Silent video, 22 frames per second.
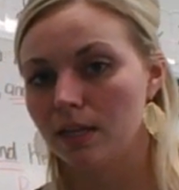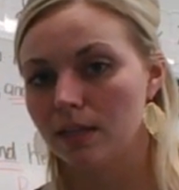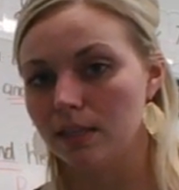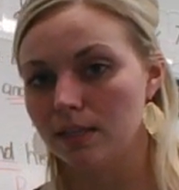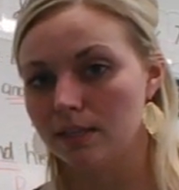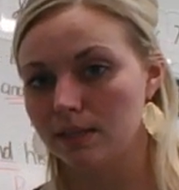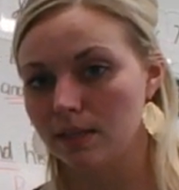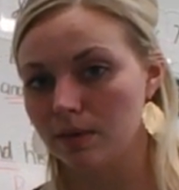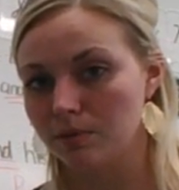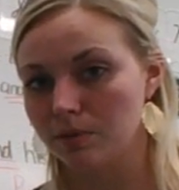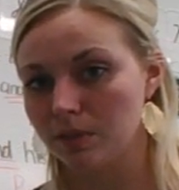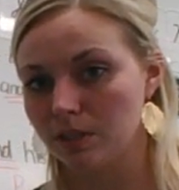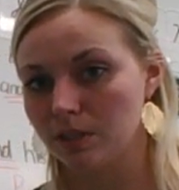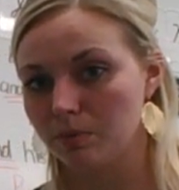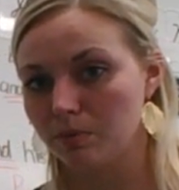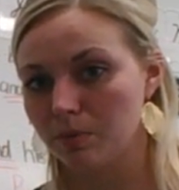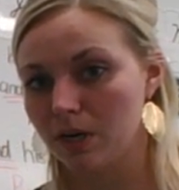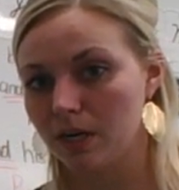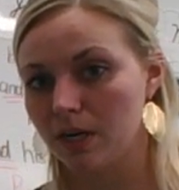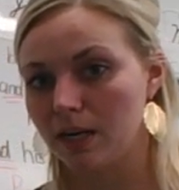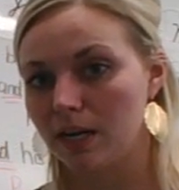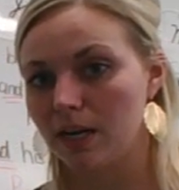the subject and
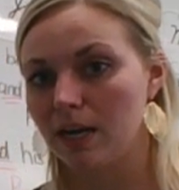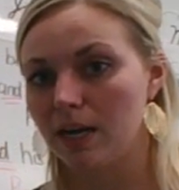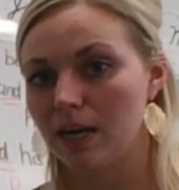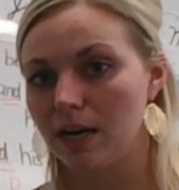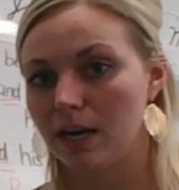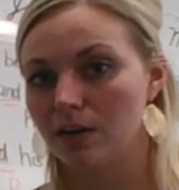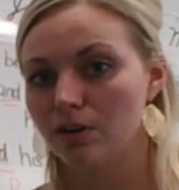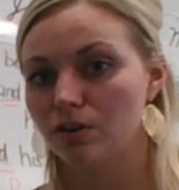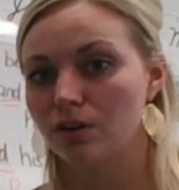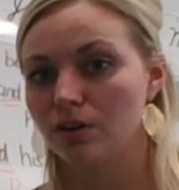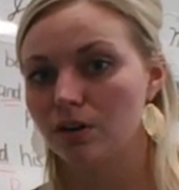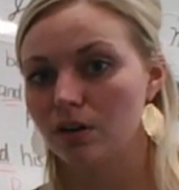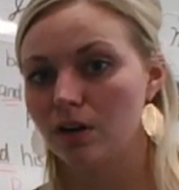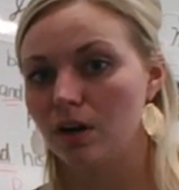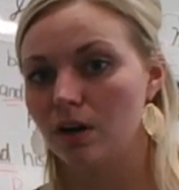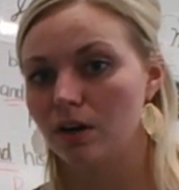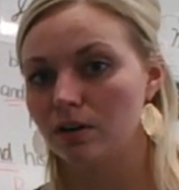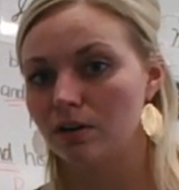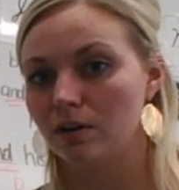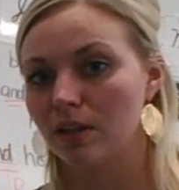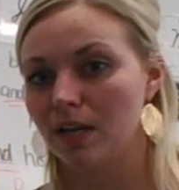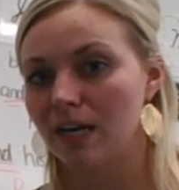predicate, and you're going to
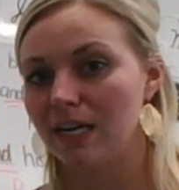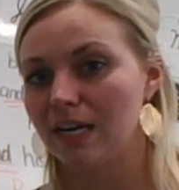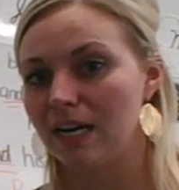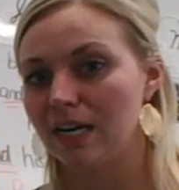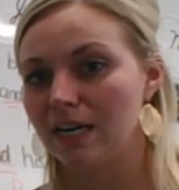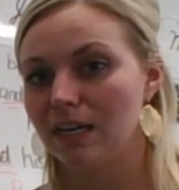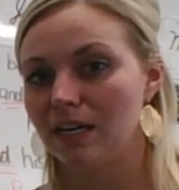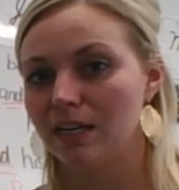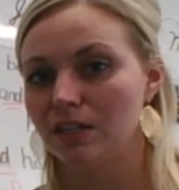underline any